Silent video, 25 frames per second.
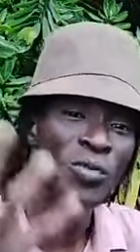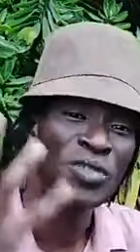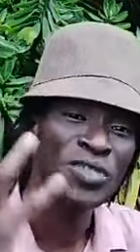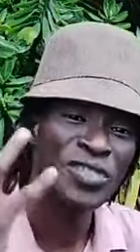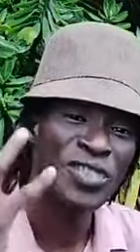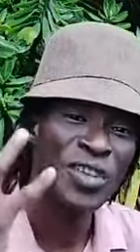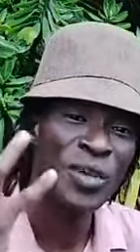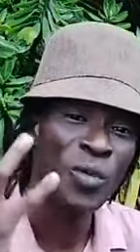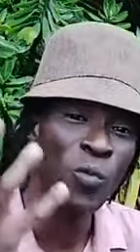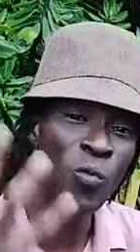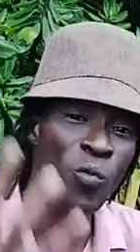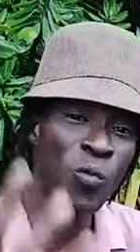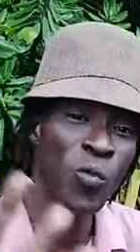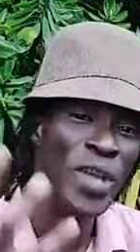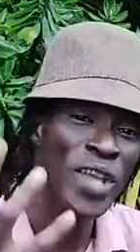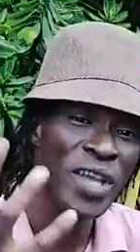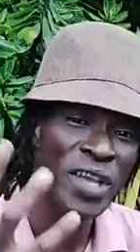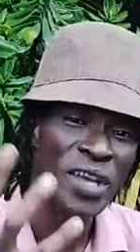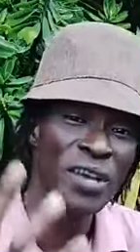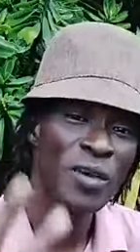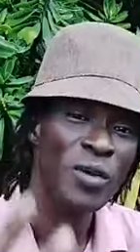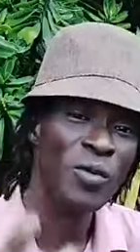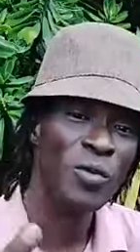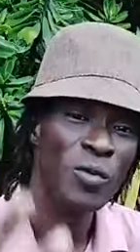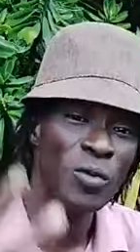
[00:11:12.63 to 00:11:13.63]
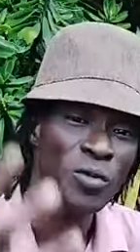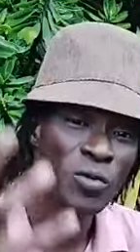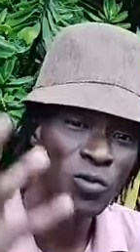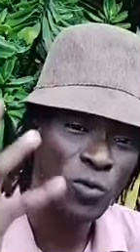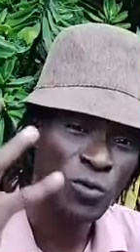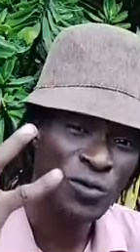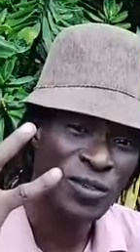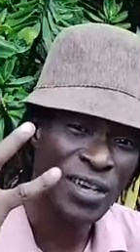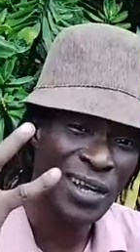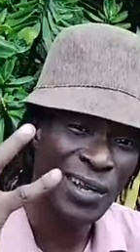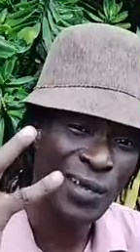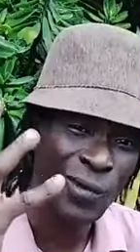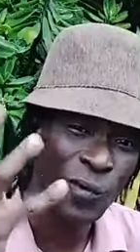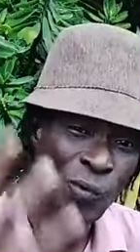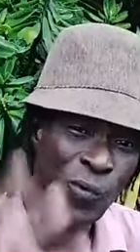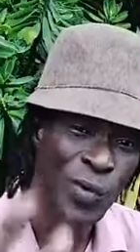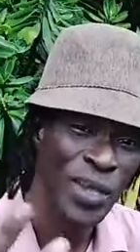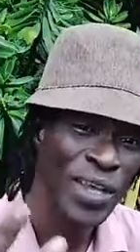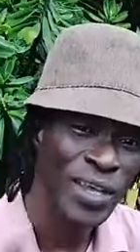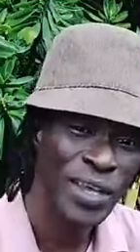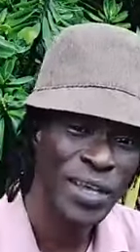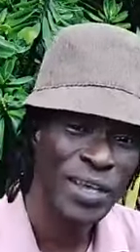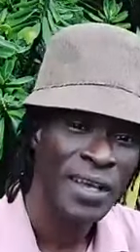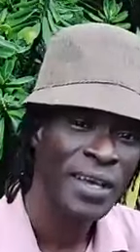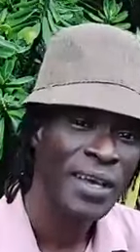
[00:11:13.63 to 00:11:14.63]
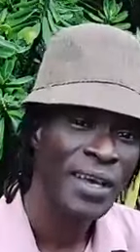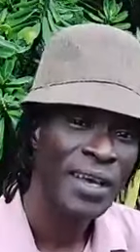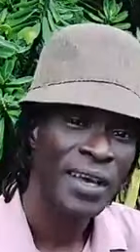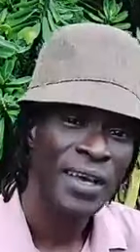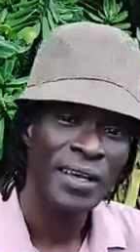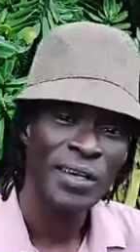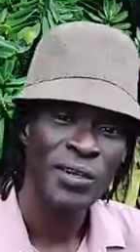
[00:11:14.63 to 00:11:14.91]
we still weak, totally weak.